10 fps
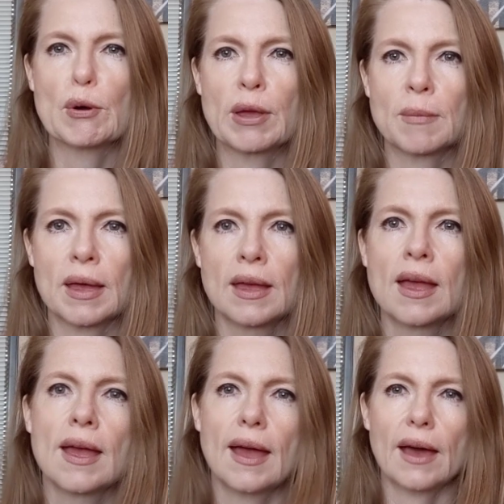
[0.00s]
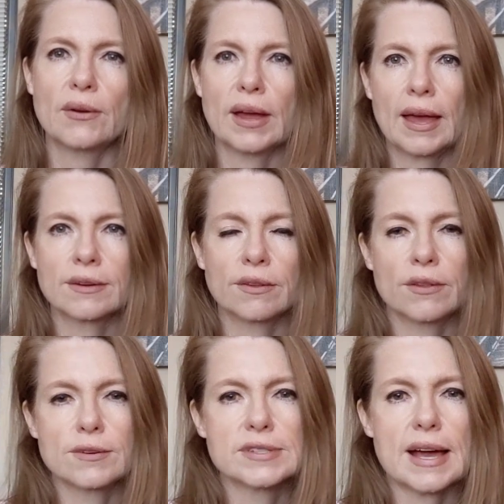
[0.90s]
appointment? How do I handle
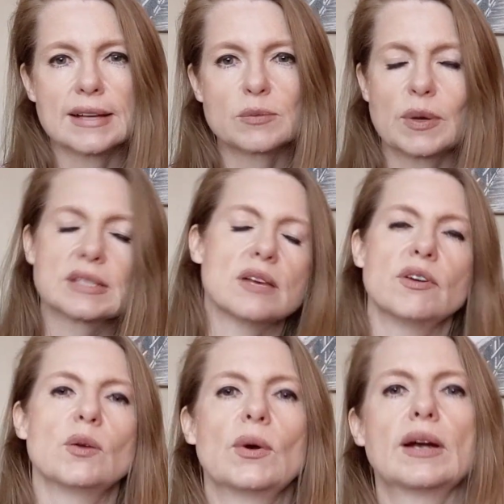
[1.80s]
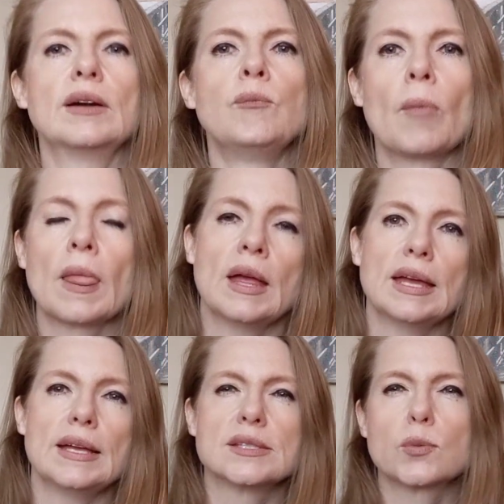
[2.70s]
those aspects of it where
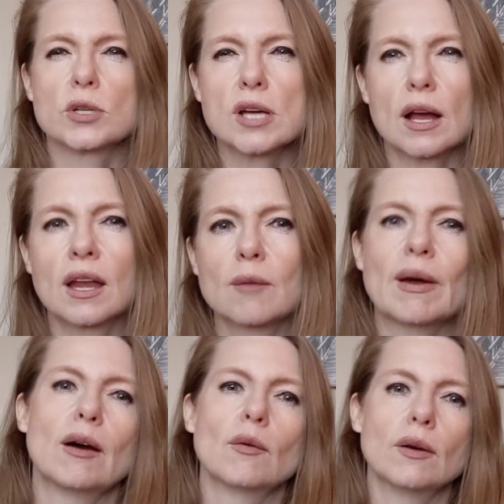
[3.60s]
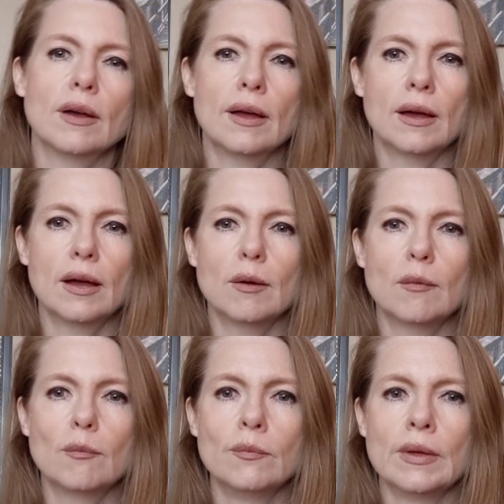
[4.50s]
we're talking about
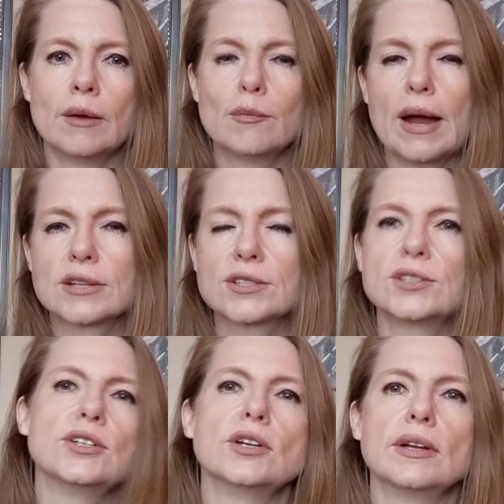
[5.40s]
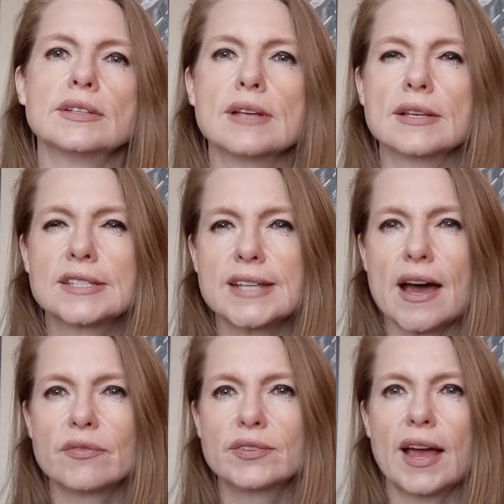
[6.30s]
practical
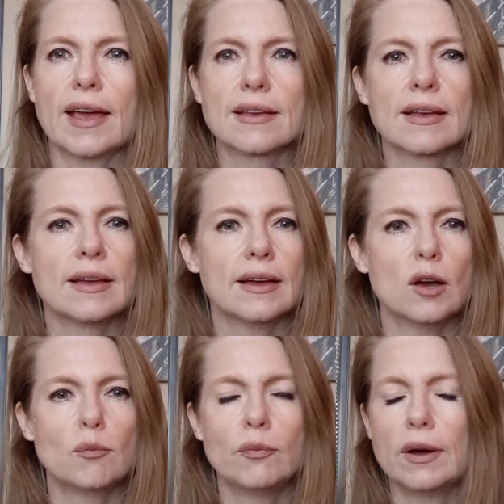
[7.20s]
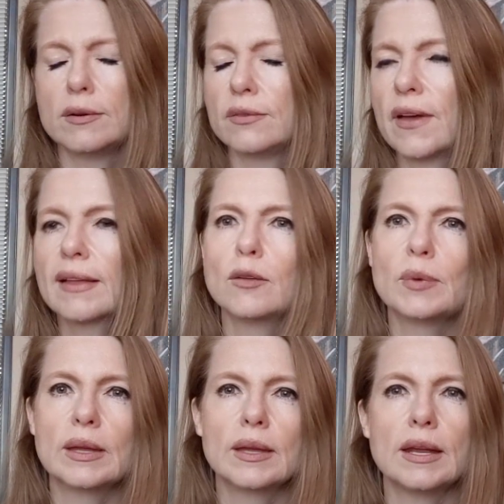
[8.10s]
stuff like
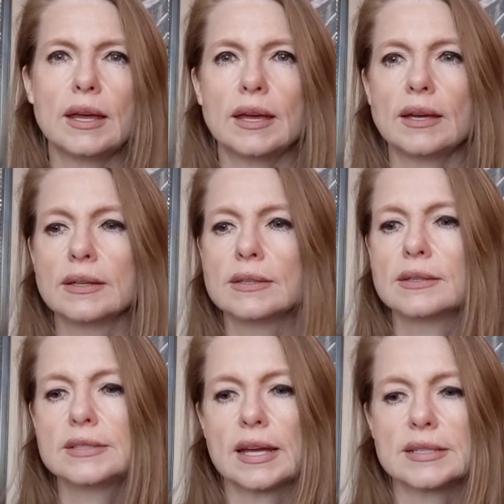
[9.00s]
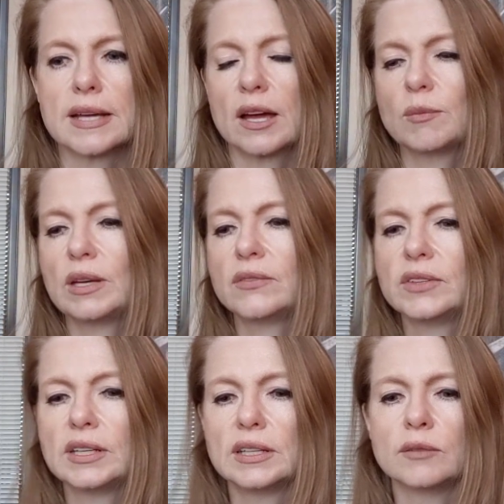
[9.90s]
availability, daytime,
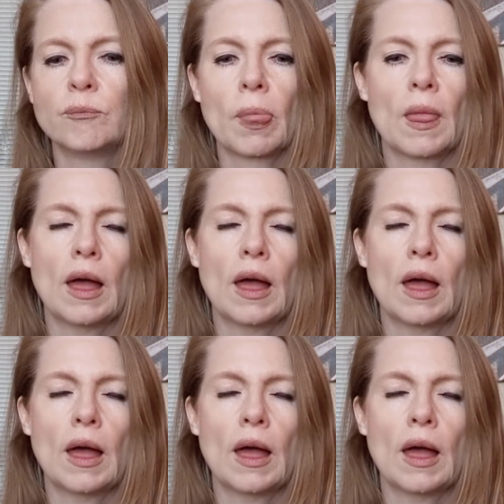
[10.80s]
evening,